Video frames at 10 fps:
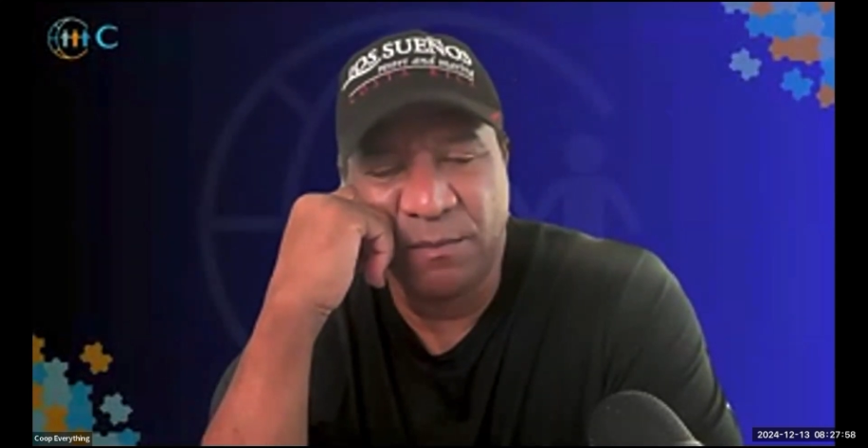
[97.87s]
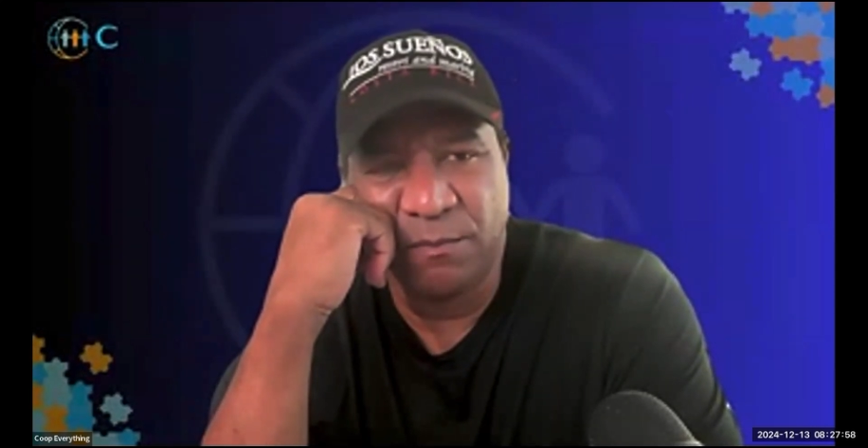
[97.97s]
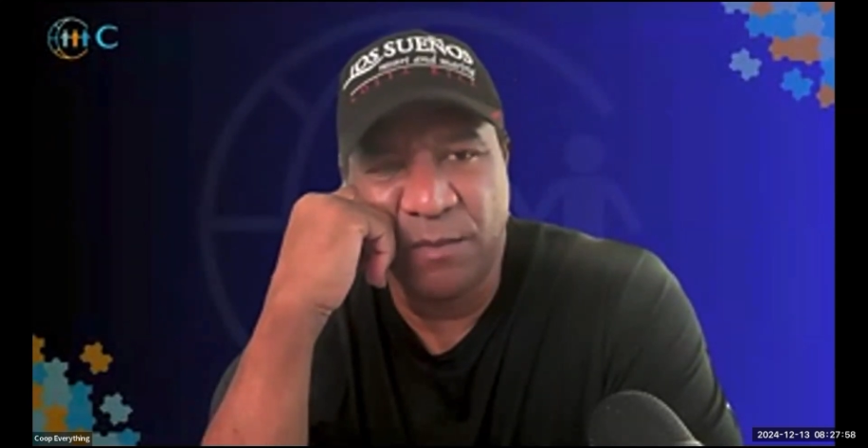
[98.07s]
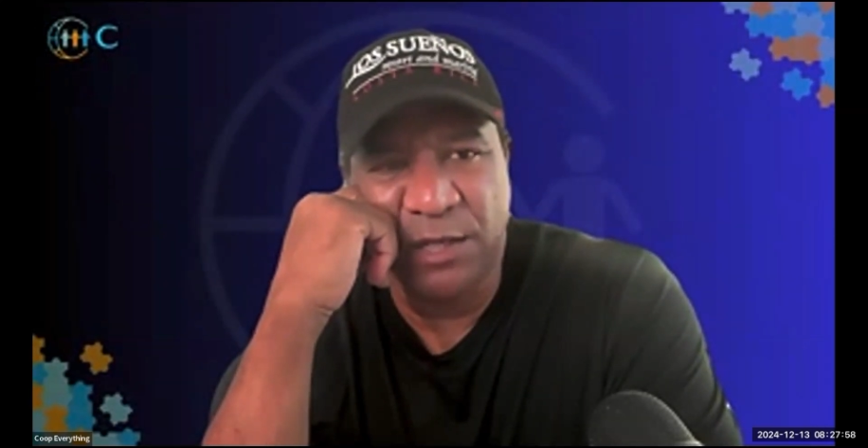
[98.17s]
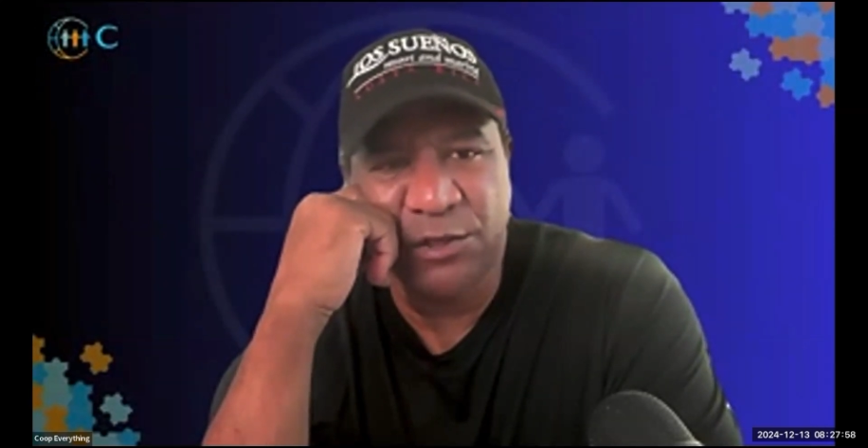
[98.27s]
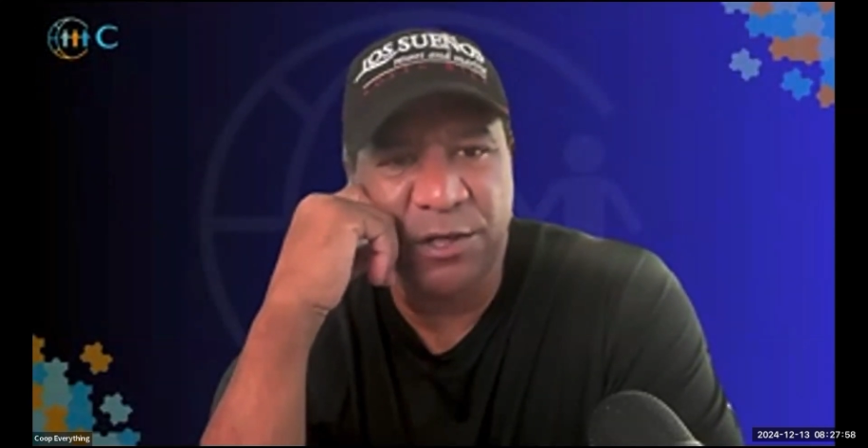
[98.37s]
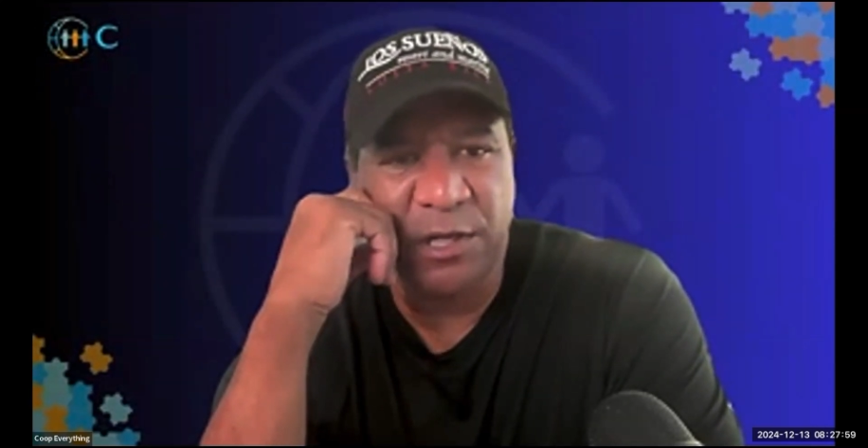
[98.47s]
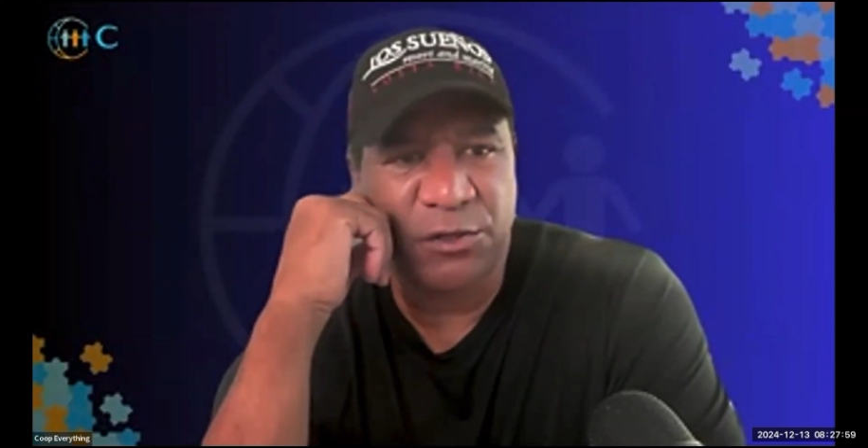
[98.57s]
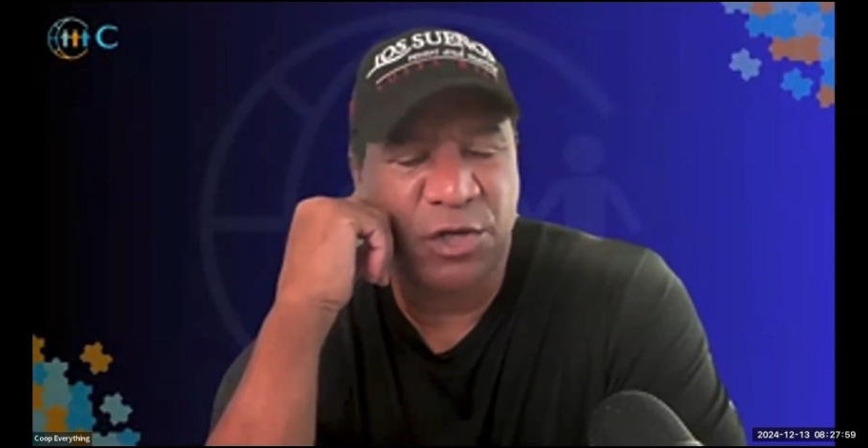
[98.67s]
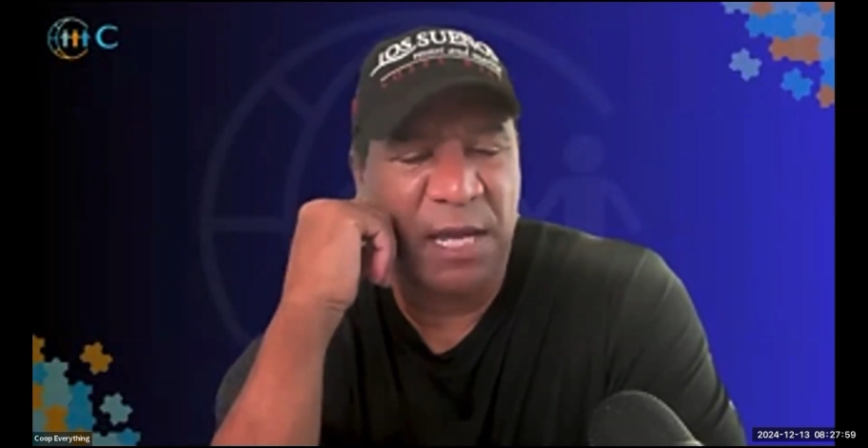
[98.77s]
make
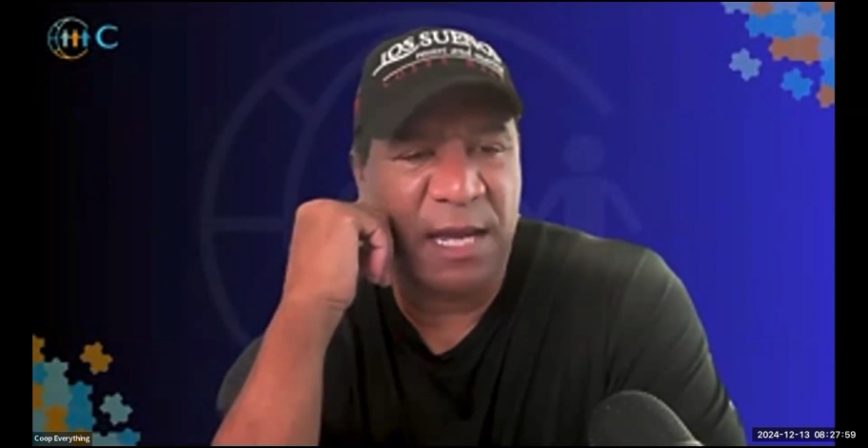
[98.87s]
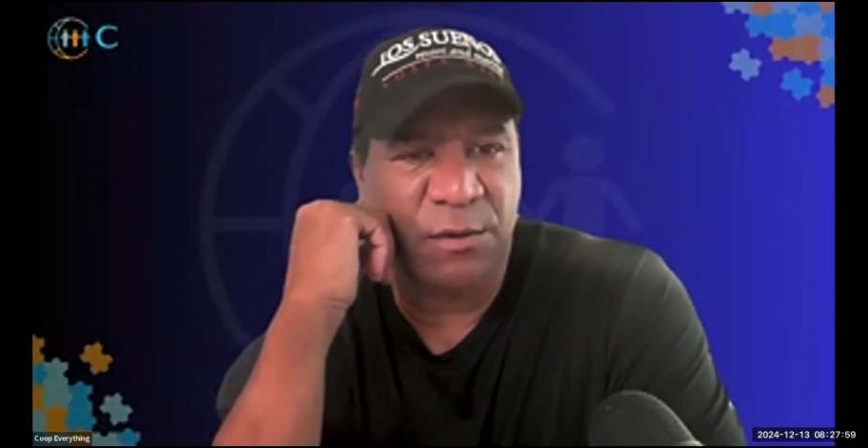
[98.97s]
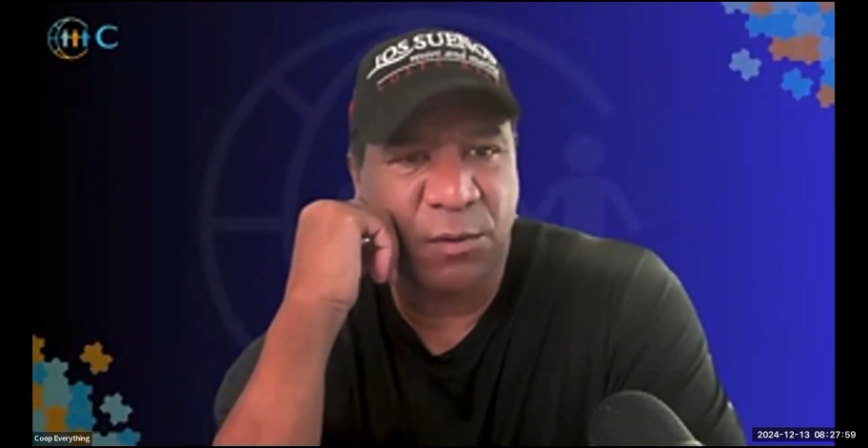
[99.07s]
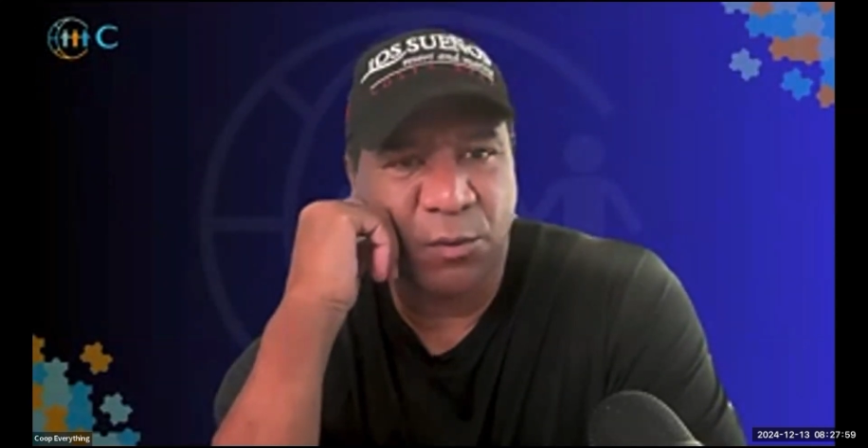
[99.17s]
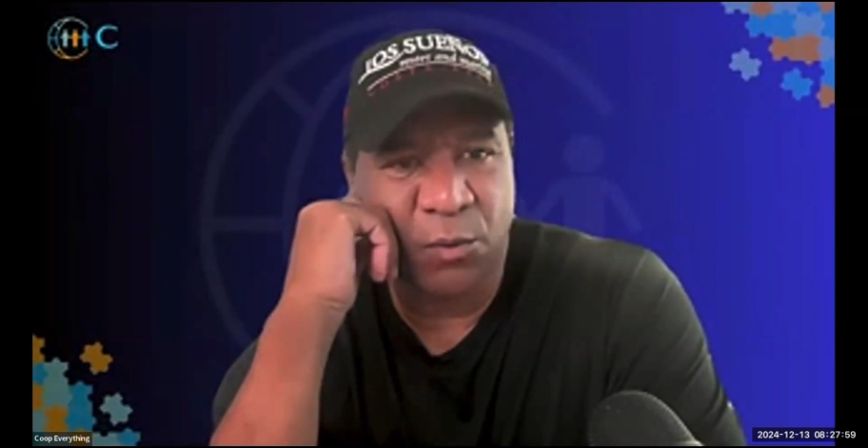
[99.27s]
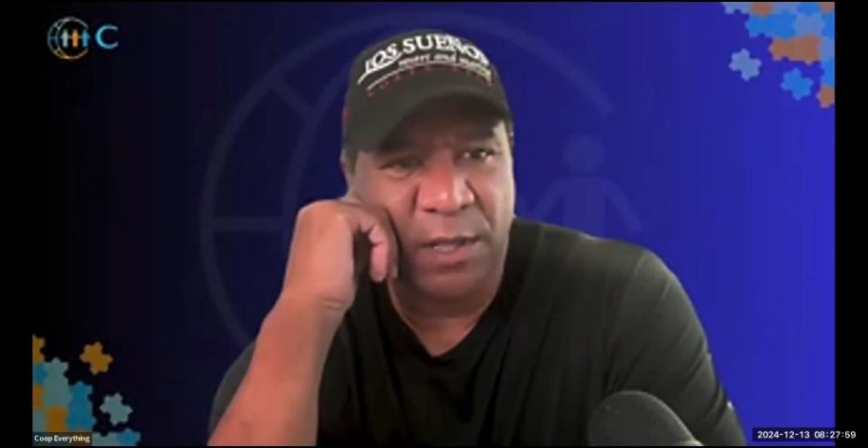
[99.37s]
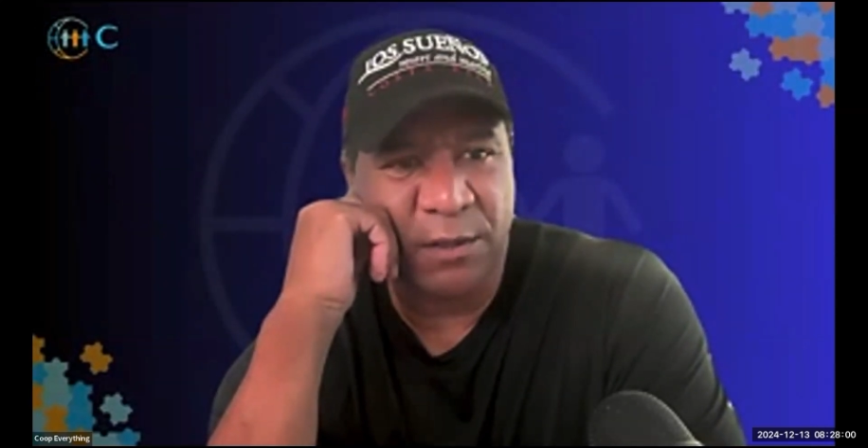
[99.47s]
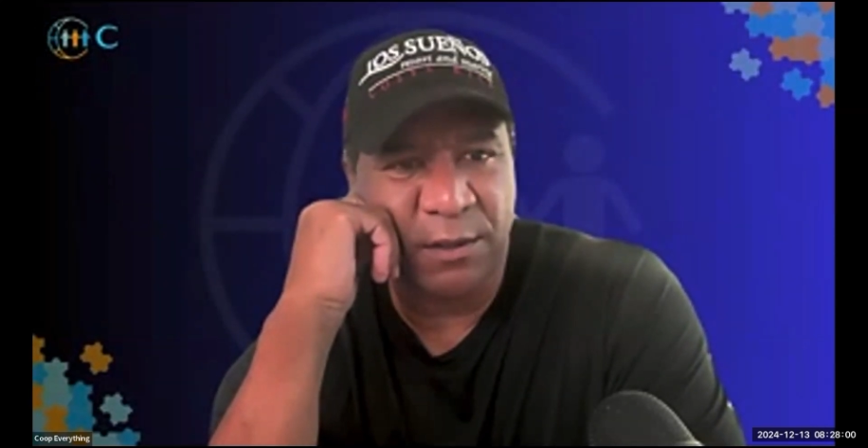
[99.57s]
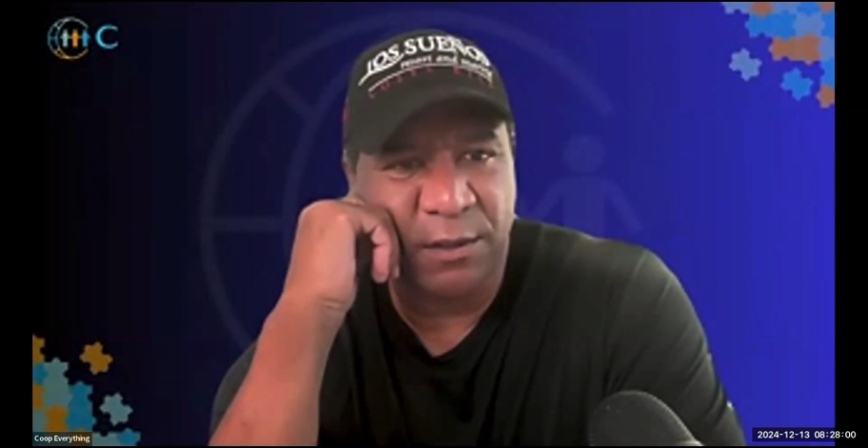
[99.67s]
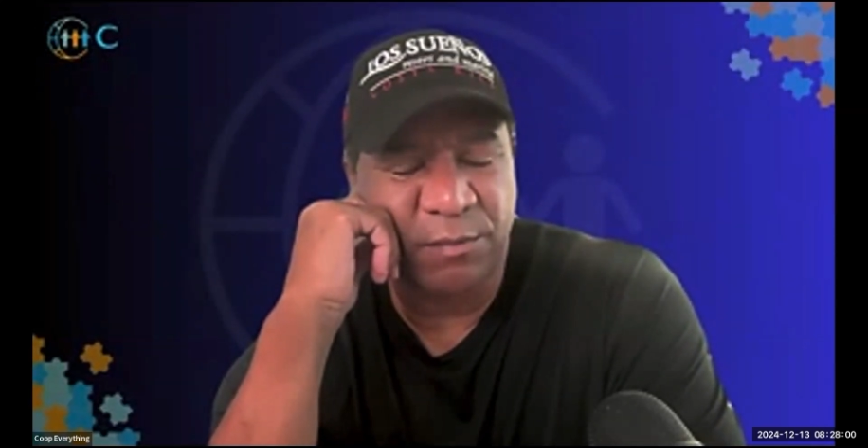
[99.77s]
sure you check whether